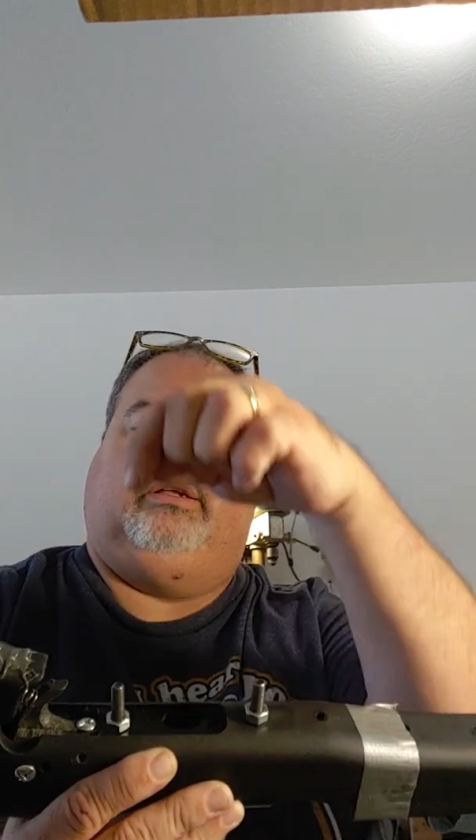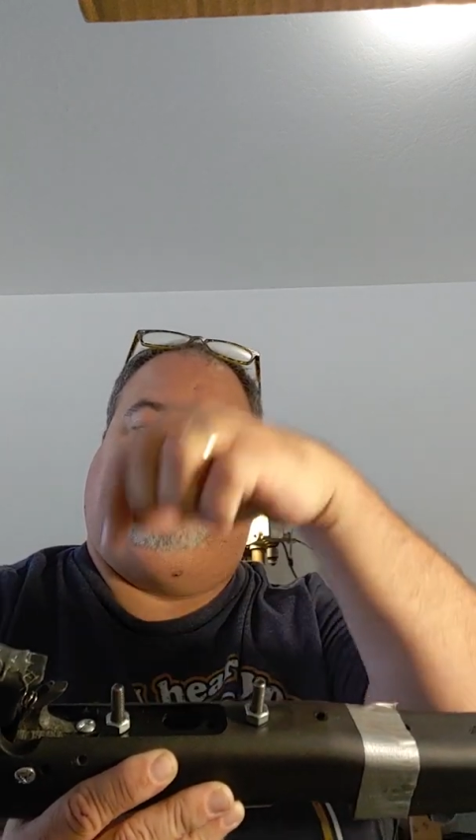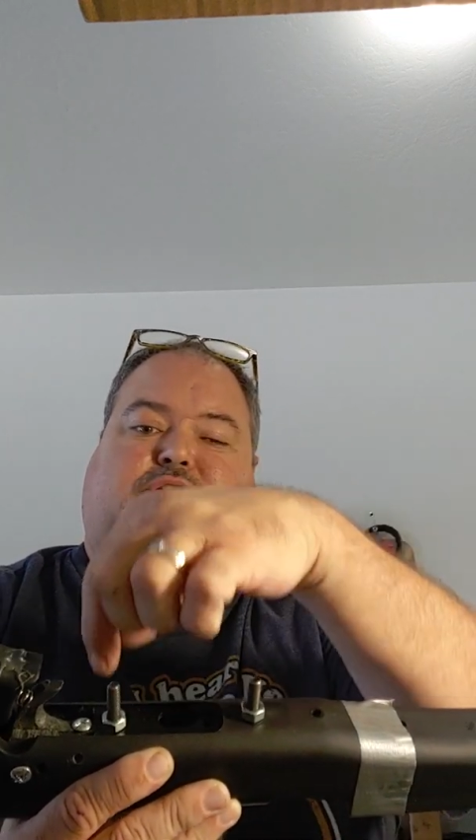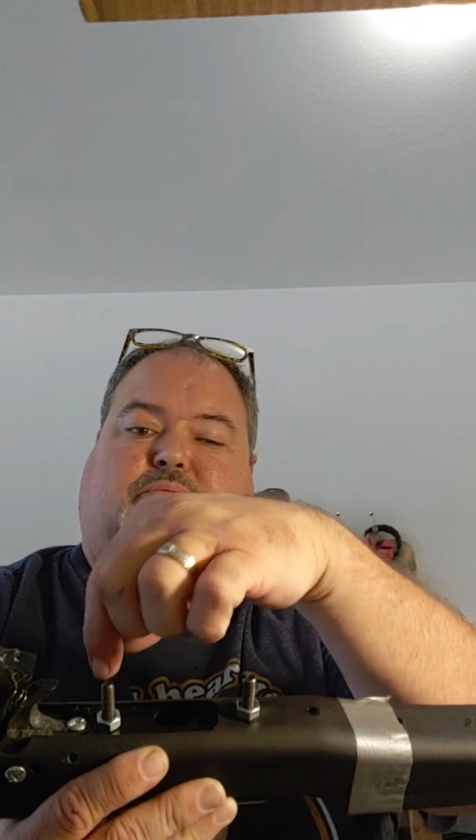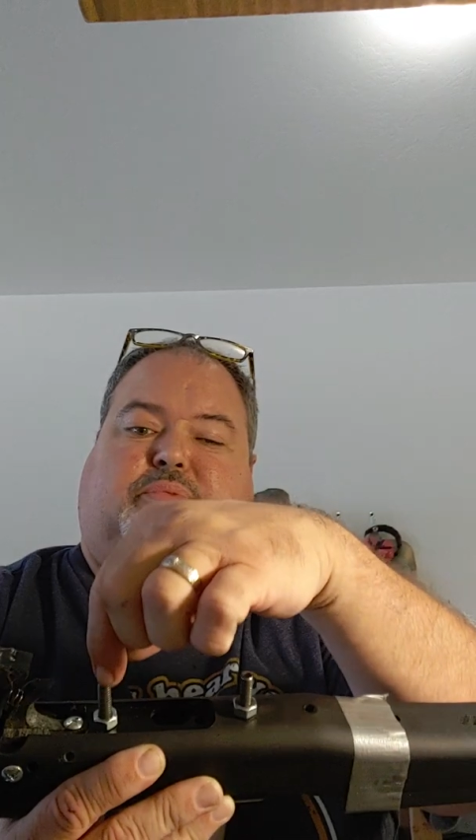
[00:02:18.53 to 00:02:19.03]

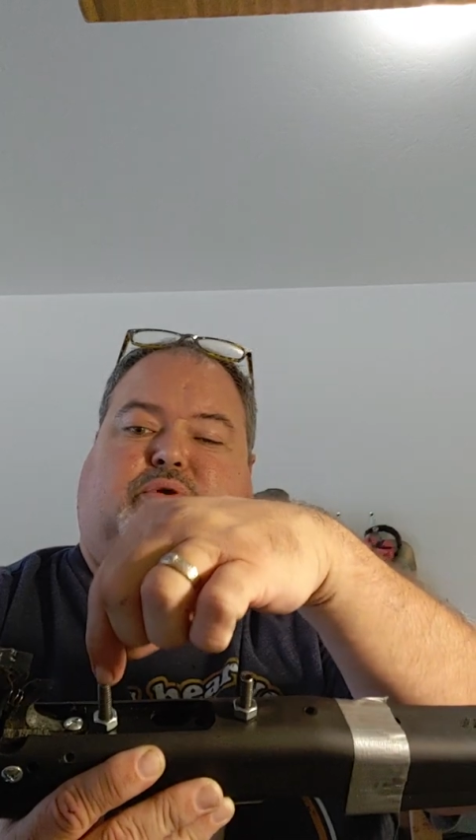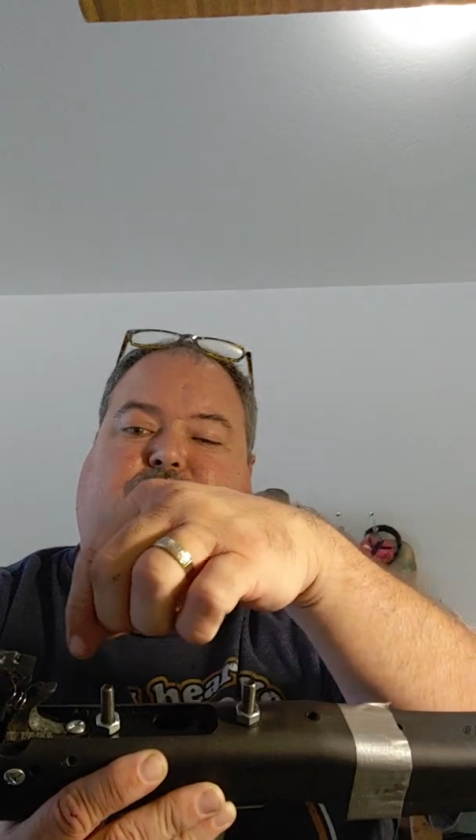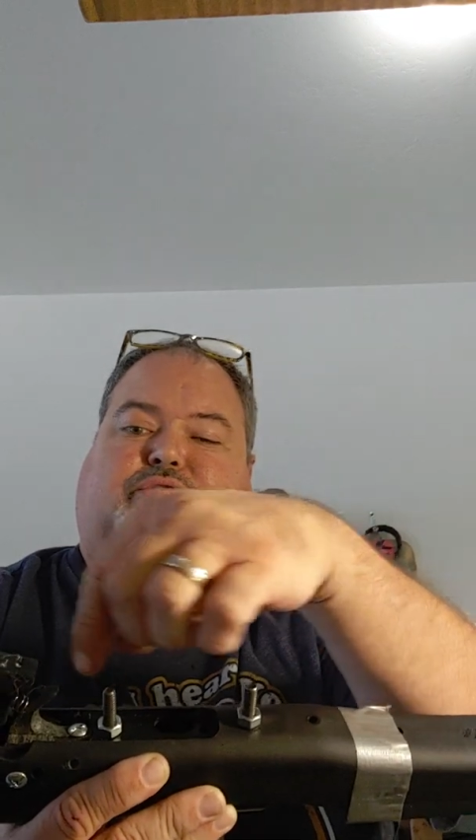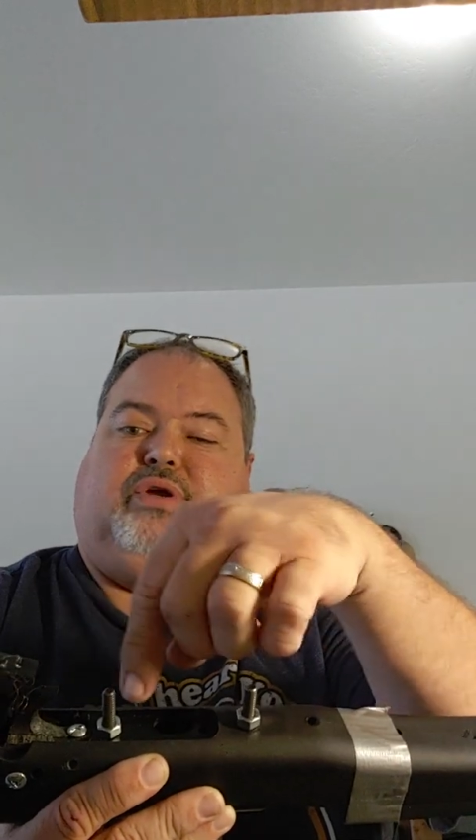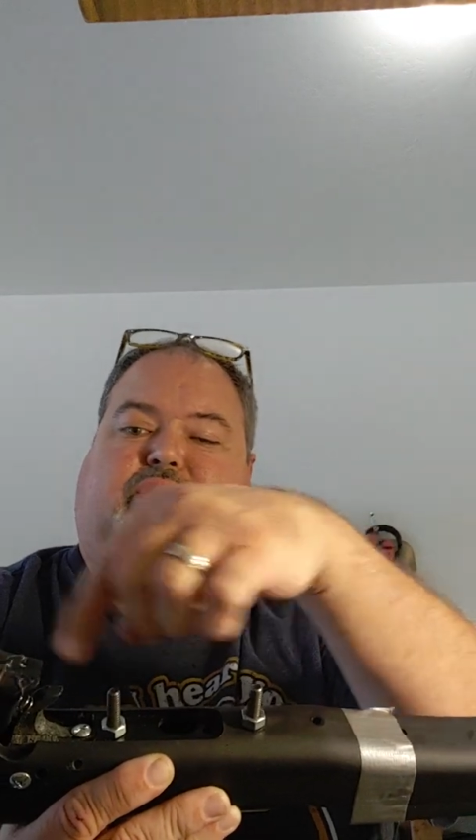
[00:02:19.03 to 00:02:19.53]
just a bolt
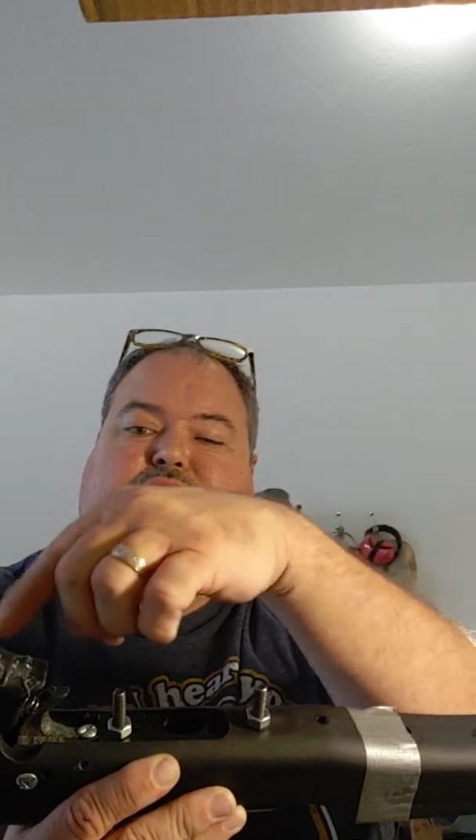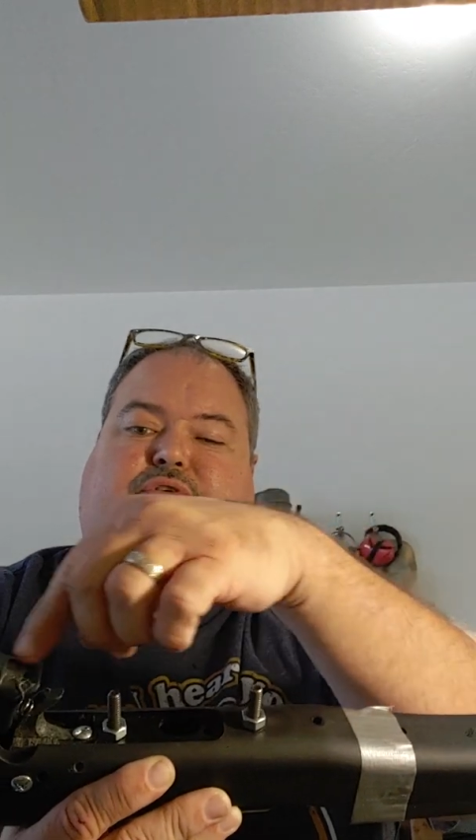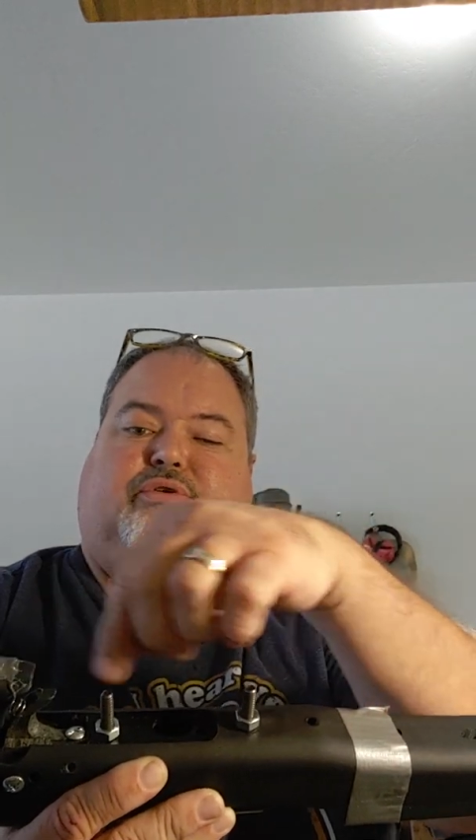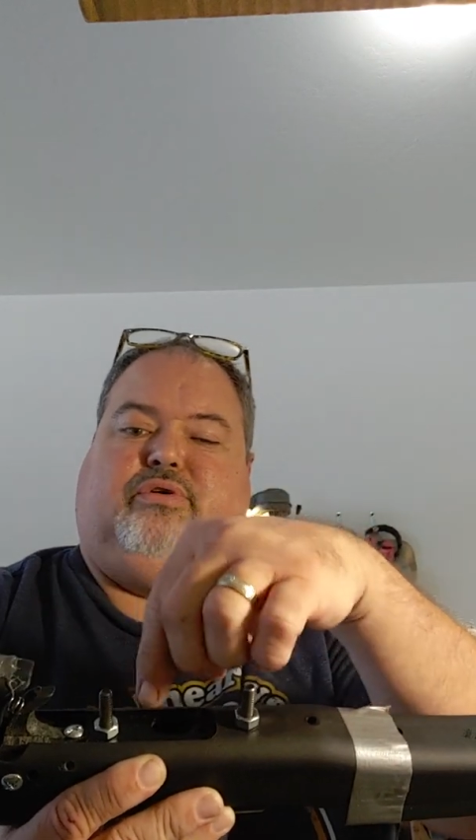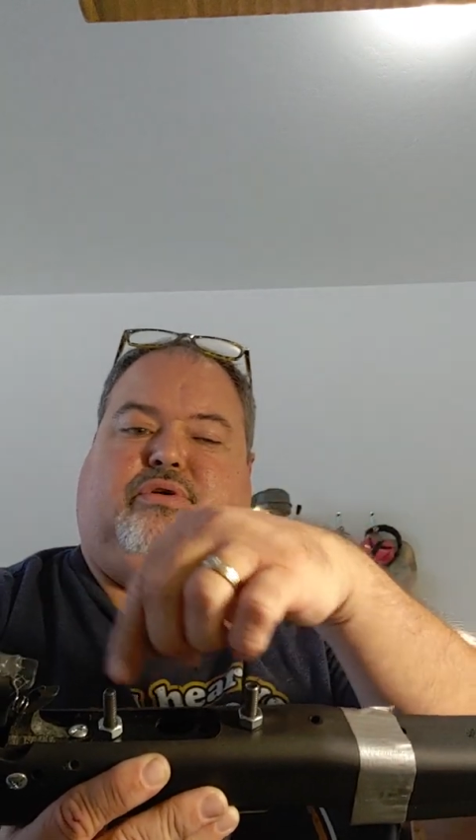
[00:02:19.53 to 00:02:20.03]
straight
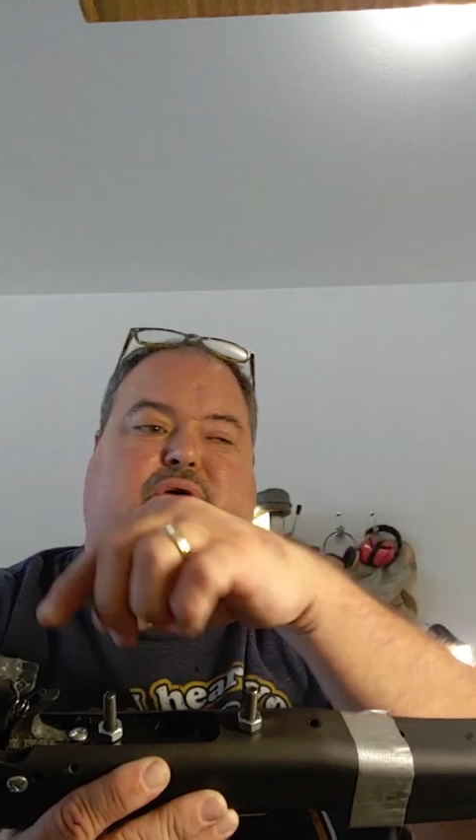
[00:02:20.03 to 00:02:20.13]
through.